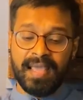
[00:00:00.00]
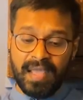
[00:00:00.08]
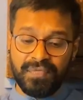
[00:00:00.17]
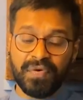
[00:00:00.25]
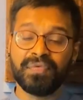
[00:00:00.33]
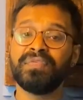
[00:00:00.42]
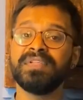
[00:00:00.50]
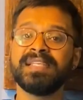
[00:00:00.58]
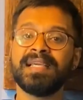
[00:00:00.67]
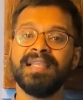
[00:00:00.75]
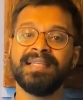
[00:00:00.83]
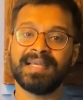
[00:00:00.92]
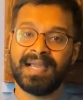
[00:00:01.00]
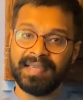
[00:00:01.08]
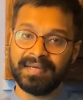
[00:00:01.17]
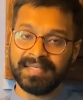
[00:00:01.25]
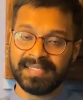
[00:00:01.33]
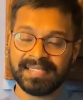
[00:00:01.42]
If you're physically
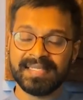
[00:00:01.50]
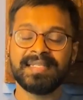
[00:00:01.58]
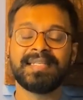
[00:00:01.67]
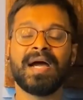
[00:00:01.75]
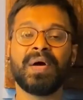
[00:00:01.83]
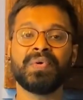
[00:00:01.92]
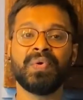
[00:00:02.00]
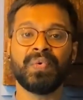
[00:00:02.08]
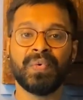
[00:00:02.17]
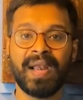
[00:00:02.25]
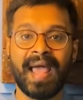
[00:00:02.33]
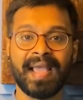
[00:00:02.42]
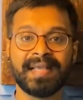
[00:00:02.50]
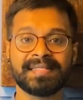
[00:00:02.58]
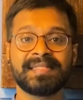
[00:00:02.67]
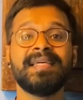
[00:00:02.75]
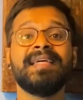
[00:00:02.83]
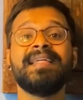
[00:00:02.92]
tired, sit down,
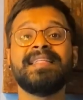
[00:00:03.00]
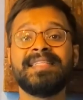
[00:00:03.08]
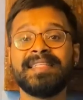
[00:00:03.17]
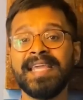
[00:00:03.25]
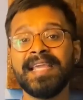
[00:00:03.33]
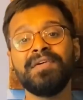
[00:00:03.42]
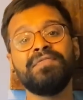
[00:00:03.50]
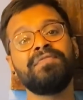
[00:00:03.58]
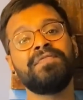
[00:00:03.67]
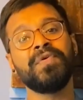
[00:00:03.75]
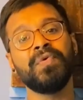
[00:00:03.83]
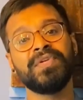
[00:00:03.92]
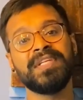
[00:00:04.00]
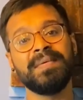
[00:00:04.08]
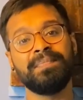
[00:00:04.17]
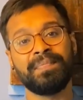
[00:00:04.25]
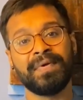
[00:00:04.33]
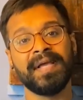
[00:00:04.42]
relax. Take a few
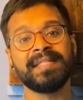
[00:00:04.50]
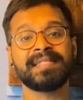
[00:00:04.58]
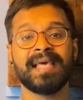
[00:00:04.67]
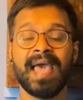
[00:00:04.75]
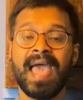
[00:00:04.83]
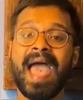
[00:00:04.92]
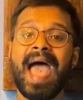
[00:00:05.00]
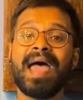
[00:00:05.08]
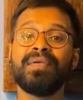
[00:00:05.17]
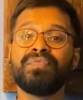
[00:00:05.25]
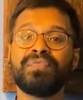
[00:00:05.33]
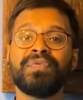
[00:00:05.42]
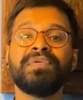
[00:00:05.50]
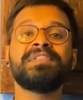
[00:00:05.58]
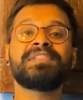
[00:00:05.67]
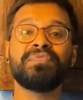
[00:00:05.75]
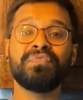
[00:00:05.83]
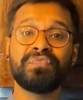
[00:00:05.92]
deep breaths and
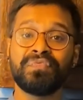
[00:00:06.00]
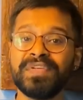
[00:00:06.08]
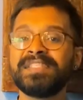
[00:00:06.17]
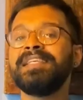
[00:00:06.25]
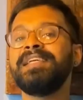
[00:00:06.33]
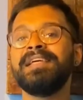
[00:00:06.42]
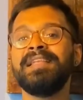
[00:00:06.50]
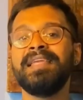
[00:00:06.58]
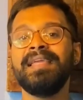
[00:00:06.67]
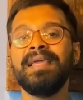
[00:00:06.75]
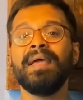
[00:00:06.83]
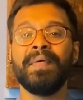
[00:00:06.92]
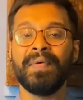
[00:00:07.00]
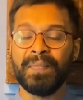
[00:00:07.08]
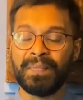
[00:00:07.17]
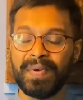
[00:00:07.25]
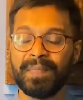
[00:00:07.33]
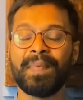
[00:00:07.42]
first physically
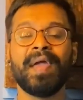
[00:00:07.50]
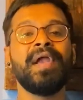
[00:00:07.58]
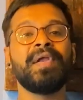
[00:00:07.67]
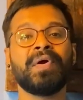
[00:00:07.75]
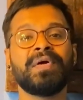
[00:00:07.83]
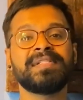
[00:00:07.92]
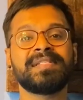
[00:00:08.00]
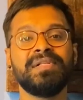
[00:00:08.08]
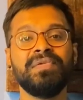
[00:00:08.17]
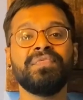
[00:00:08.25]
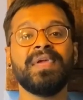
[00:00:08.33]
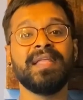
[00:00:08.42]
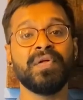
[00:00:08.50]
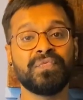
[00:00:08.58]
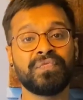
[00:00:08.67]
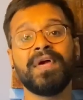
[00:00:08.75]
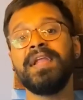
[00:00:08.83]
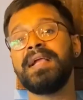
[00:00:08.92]
prepare yourself in a
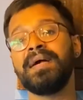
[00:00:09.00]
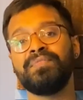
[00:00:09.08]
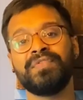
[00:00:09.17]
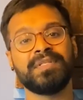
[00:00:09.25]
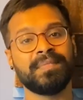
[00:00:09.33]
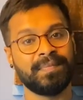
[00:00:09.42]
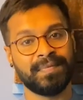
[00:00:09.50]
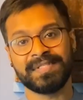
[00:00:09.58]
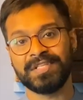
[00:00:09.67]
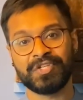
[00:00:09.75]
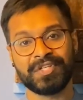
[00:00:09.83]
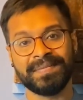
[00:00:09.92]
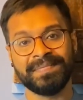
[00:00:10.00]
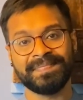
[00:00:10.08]
very comfortable position.